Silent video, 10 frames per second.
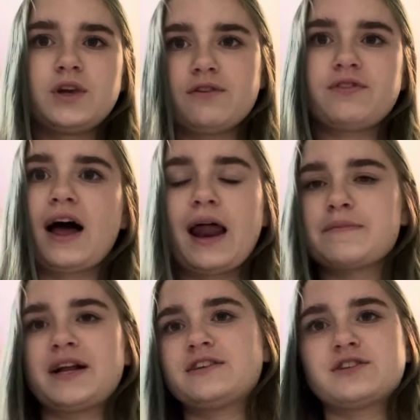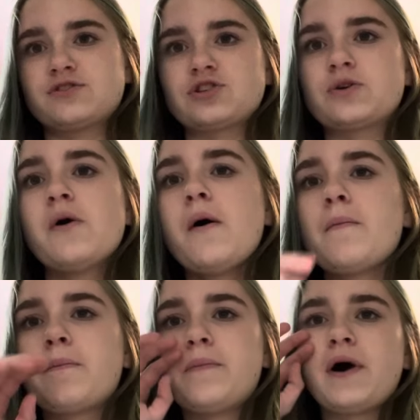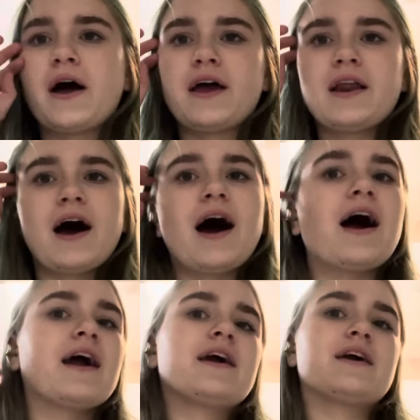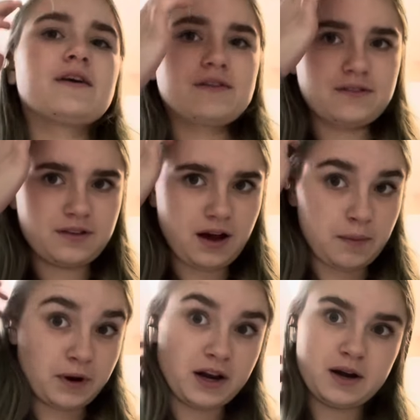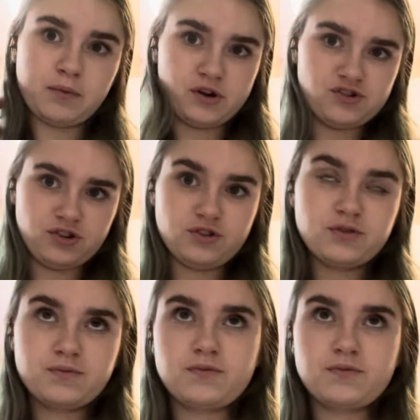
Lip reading: flat. I mean, I still do, but I upgraded to pointe shoes.